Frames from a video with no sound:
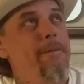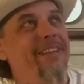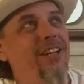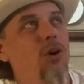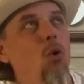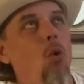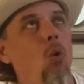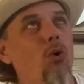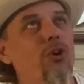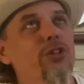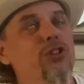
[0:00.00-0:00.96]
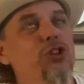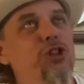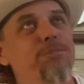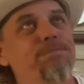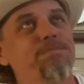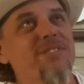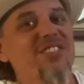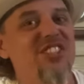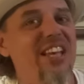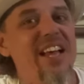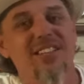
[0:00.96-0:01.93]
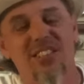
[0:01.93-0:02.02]
like a orange
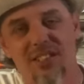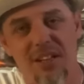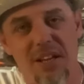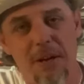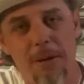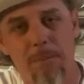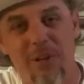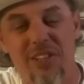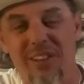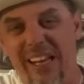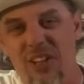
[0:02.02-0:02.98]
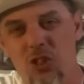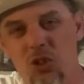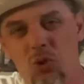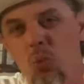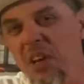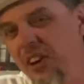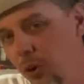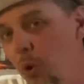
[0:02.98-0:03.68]
zest, but like a sweeter